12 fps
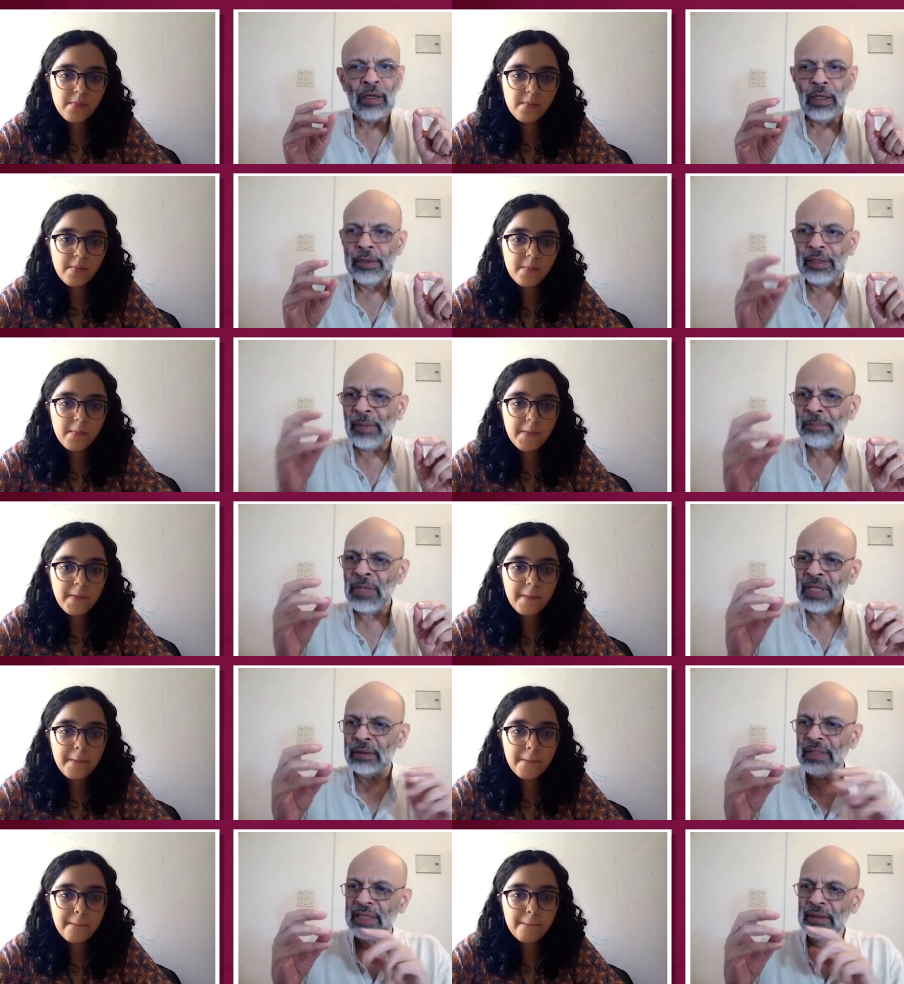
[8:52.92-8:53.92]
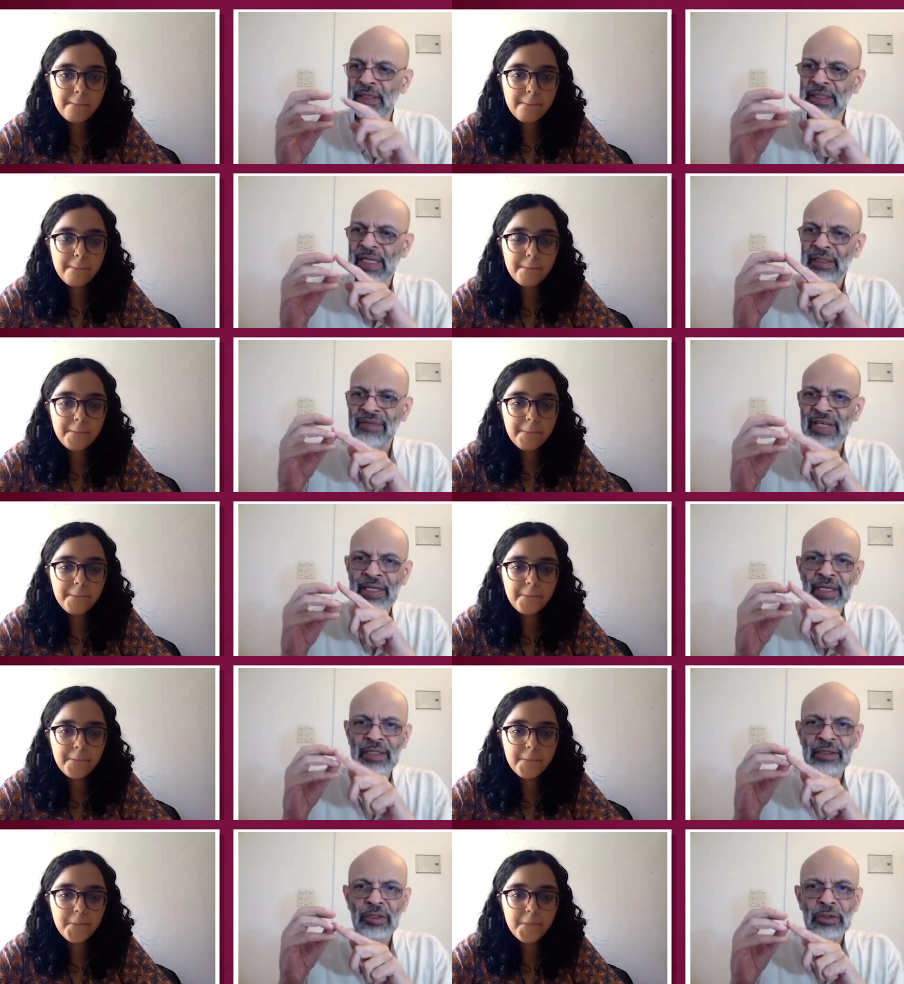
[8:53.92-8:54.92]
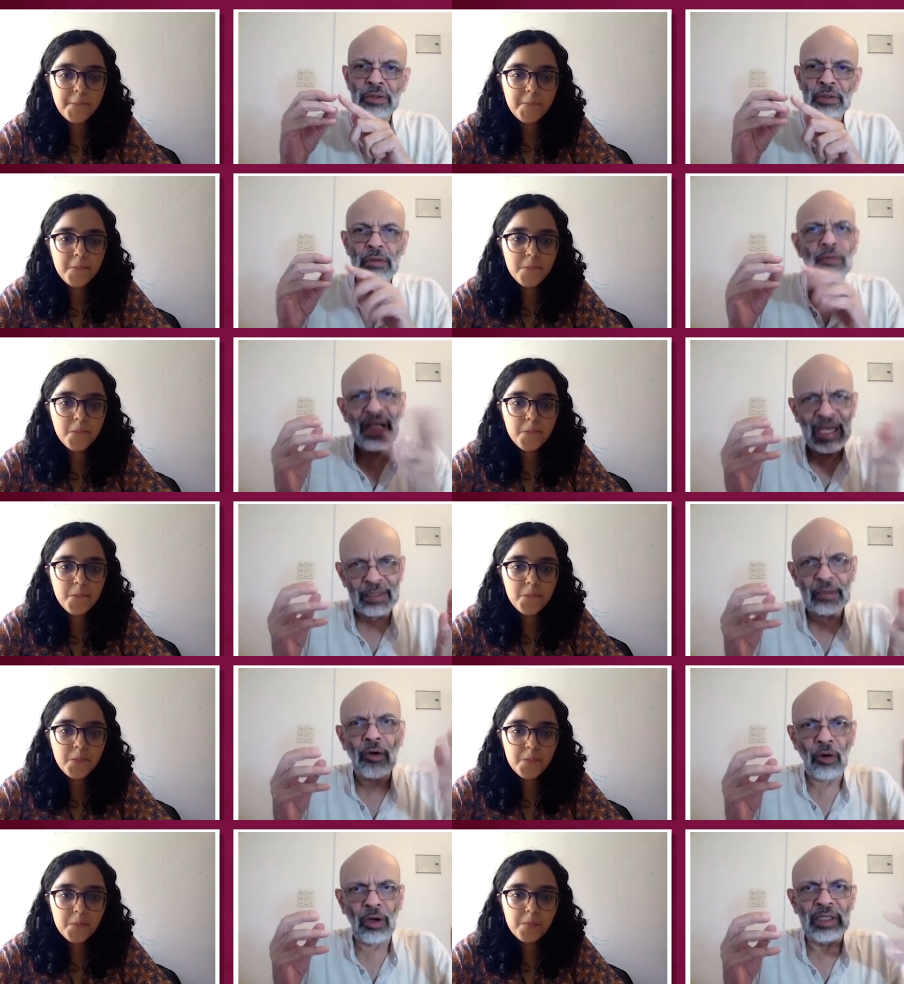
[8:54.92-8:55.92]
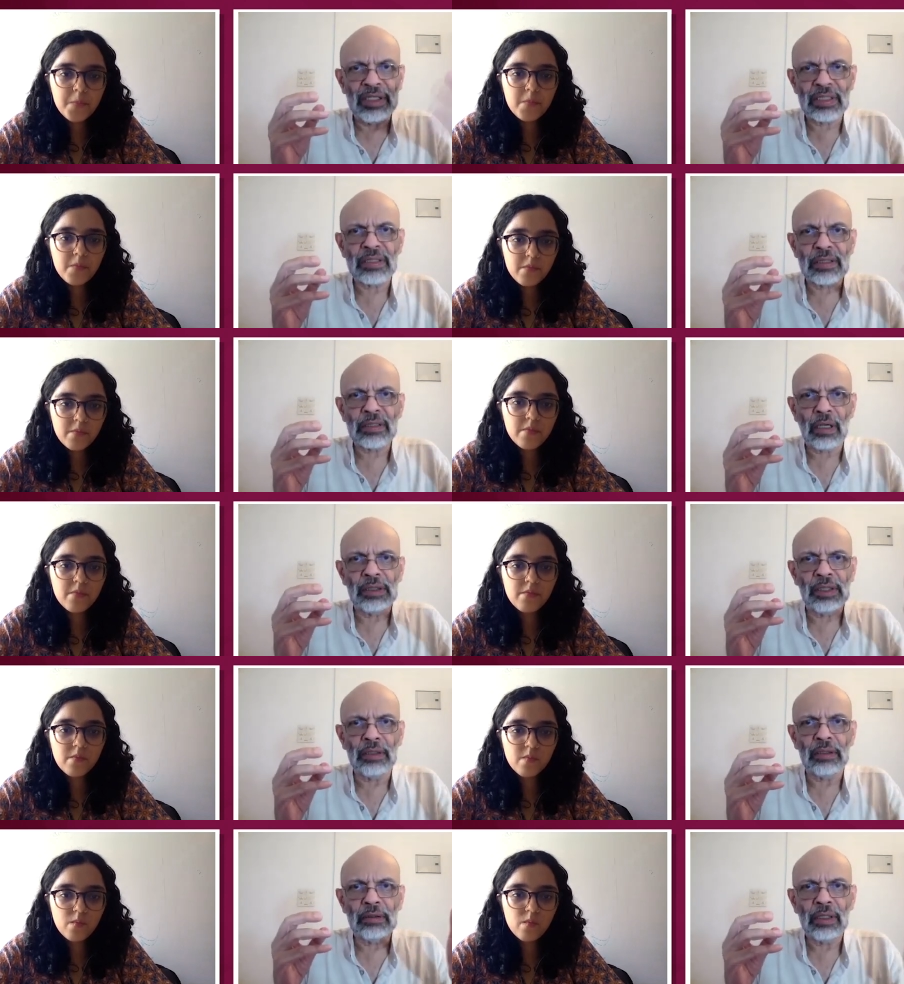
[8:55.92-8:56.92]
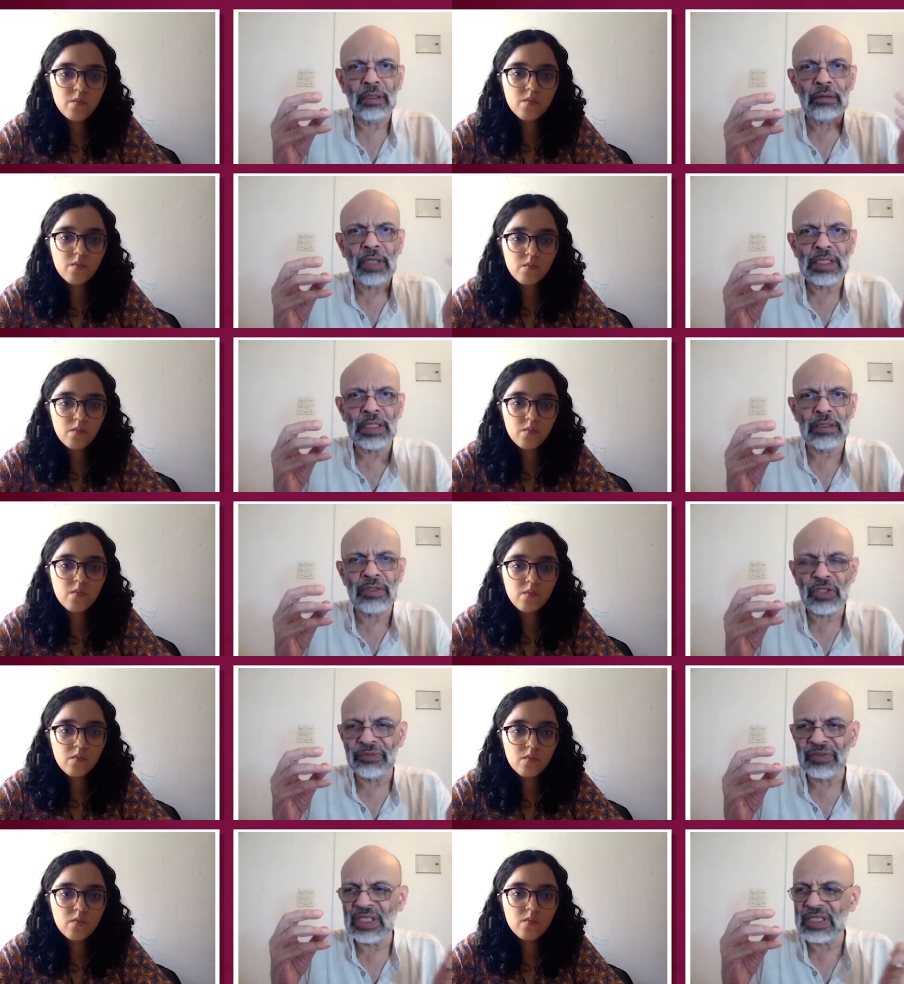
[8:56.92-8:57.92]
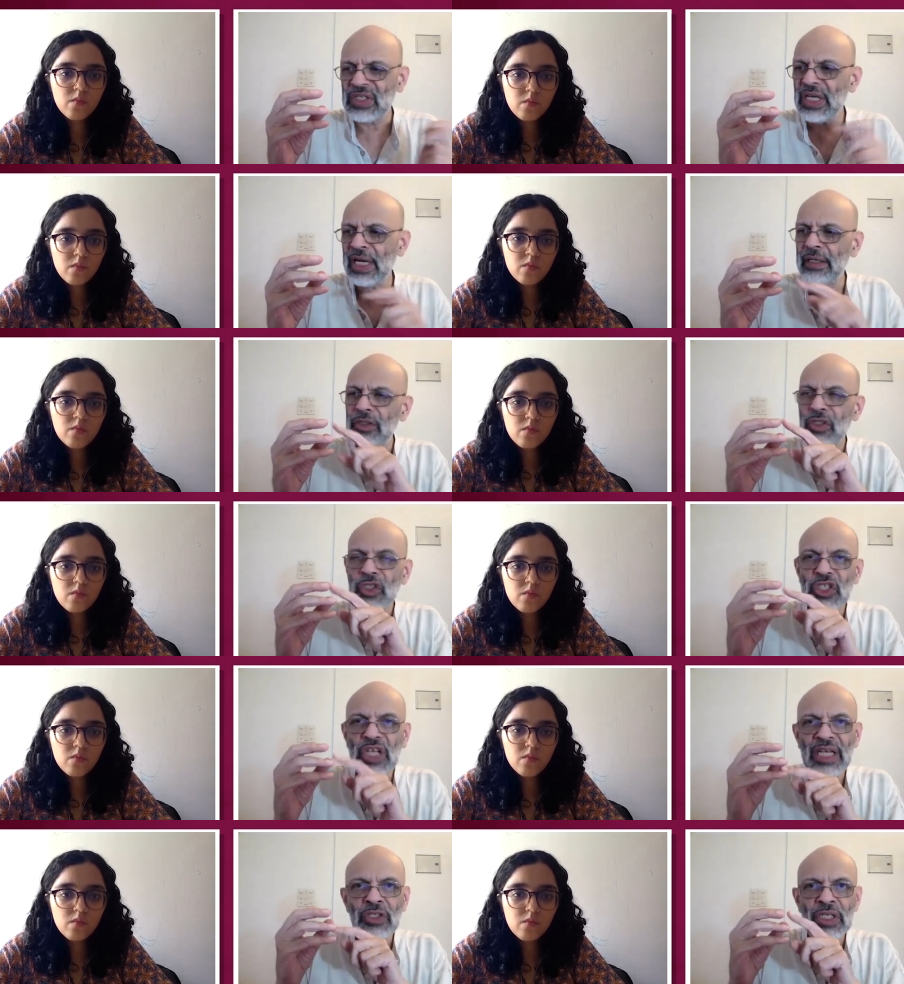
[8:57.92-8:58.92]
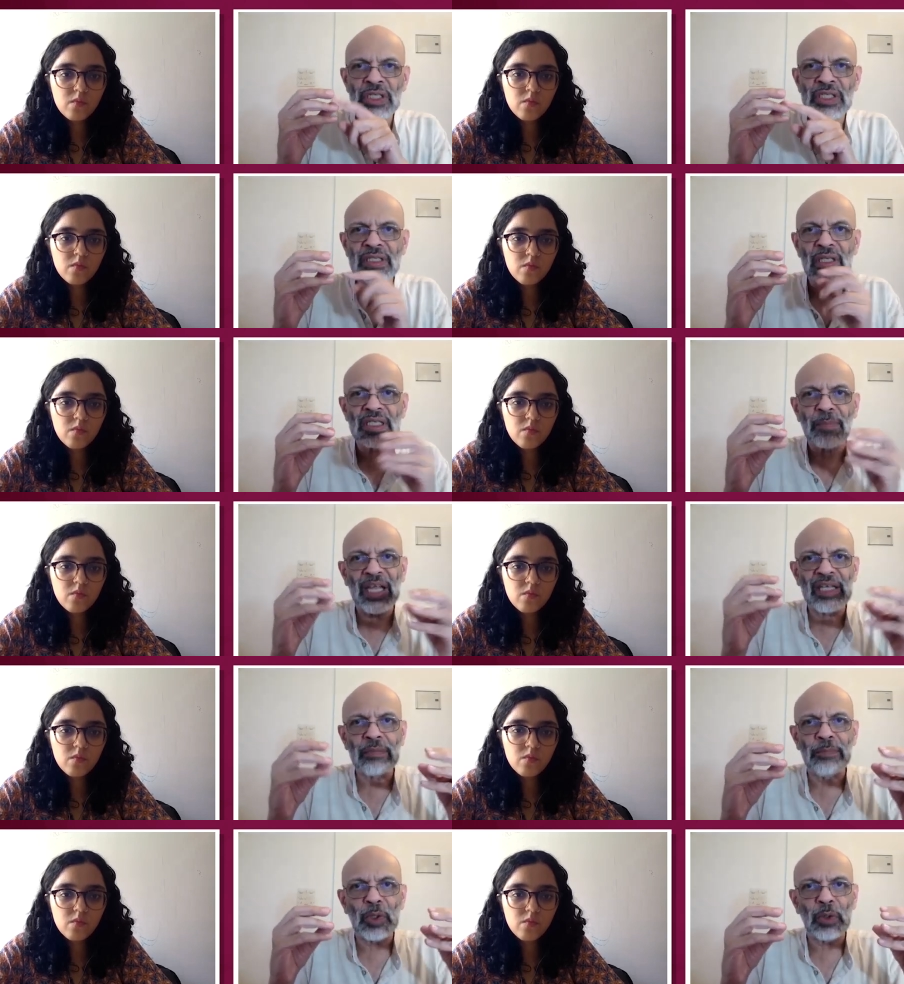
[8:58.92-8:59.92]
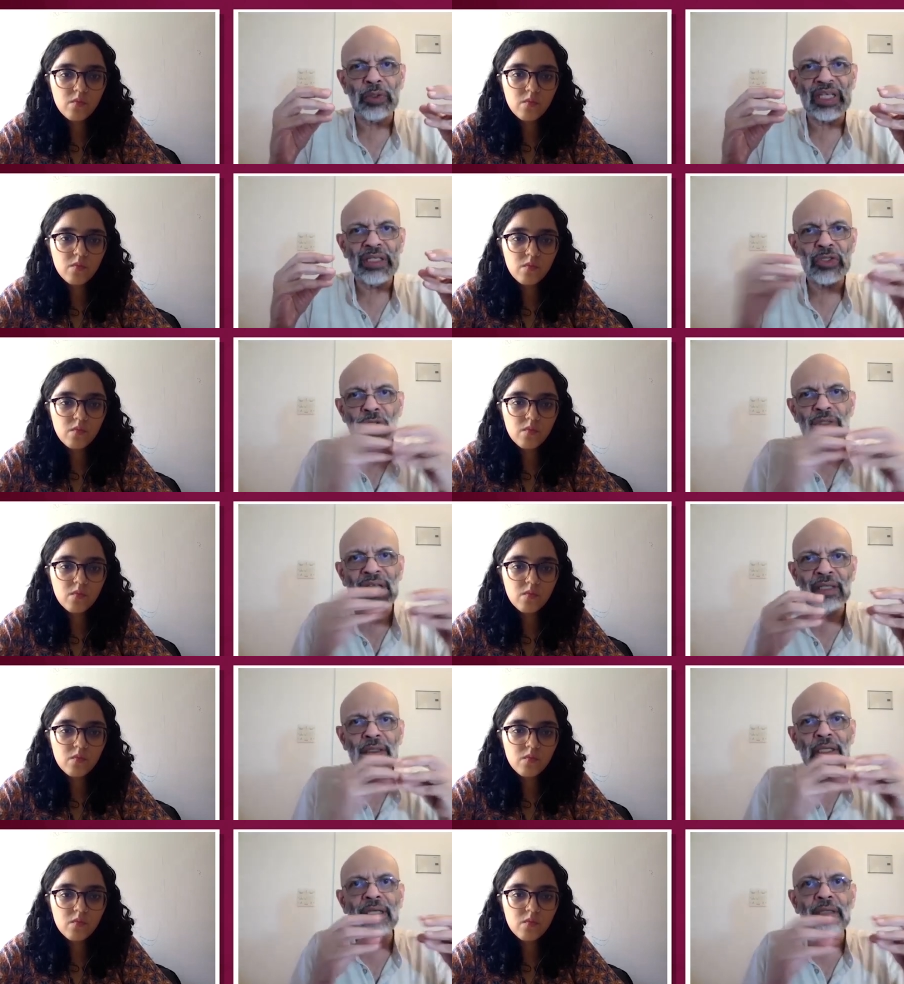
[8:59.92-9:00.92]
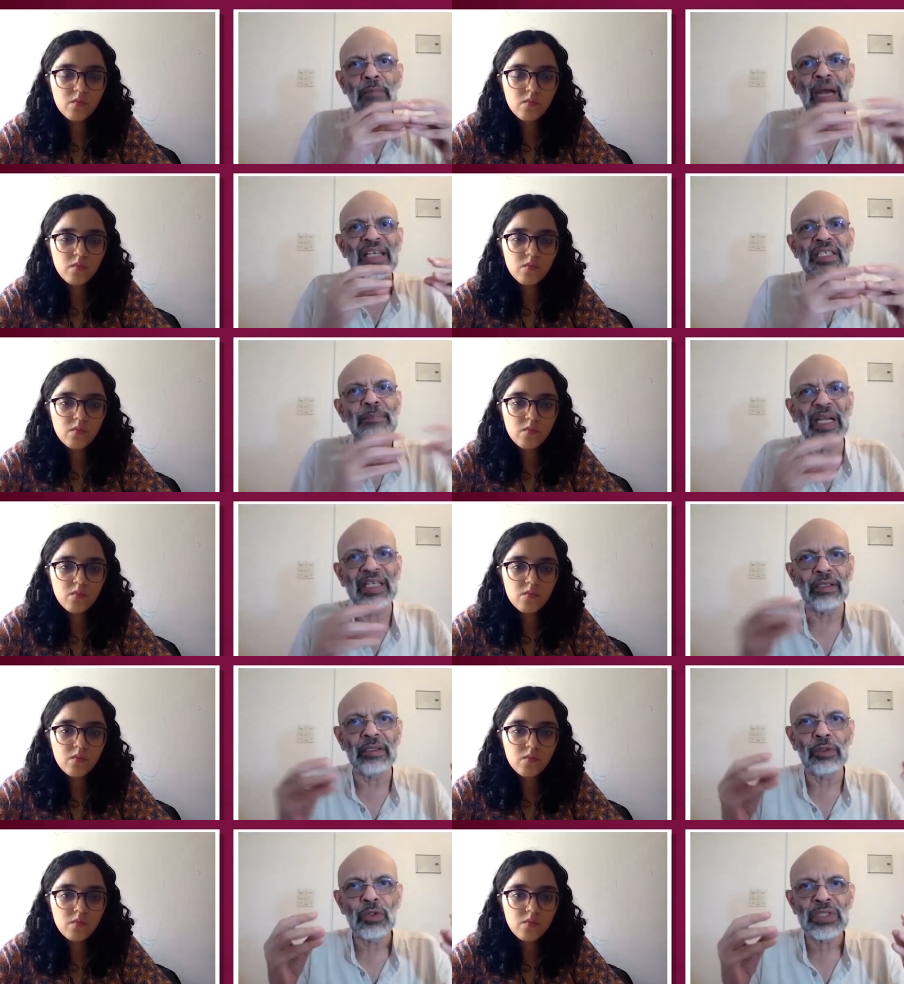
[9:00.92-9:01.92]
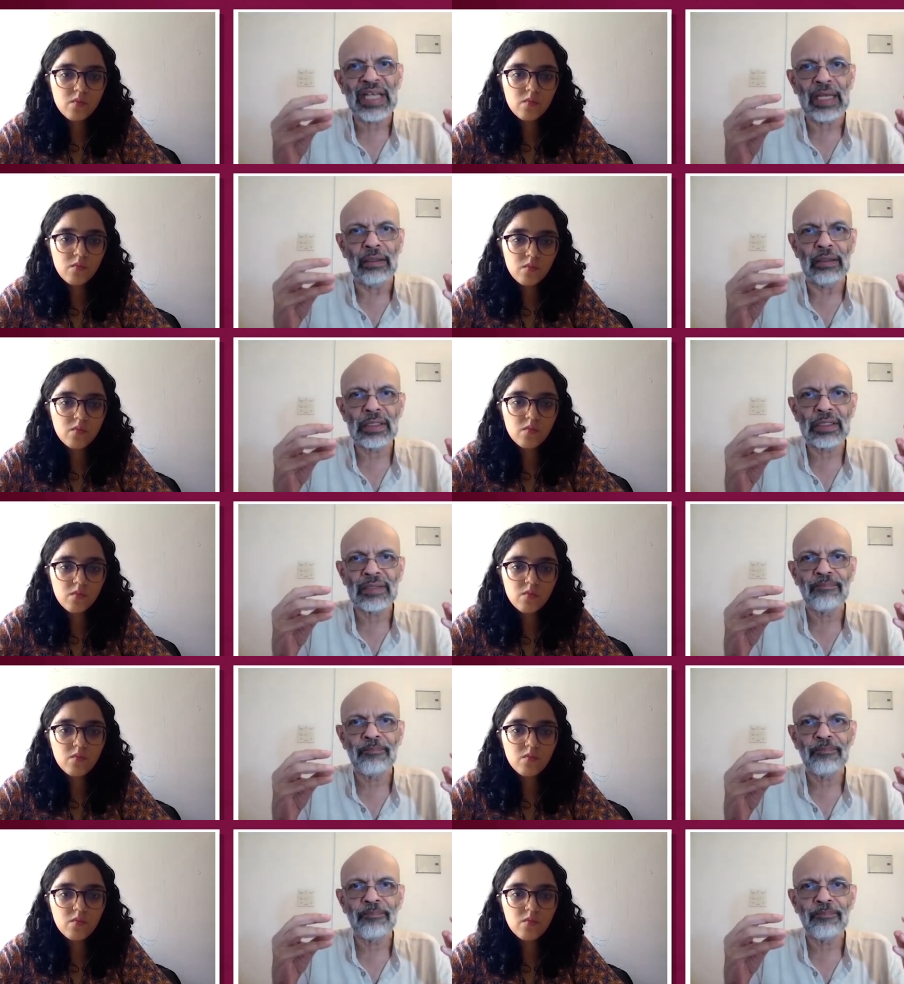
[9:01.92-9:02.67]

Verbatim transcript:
Speaker 1: Remember that the Delta variant, like all its other cousins of this year, changes the spike protein so that it binds better to cells.